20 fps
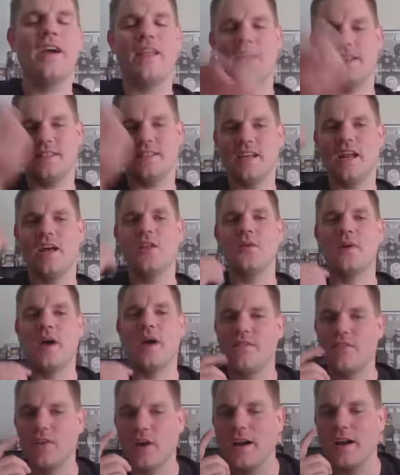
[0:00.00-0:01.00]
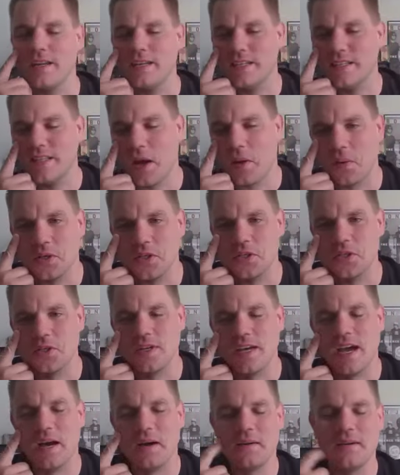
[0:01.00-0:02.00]
yeah, that's another one. I oh, forgot he did yeah. that. One.
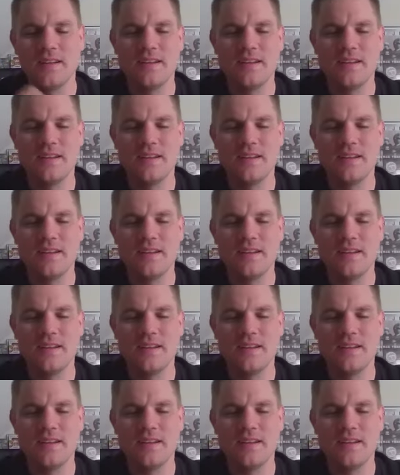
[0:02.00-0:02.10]
Yeah,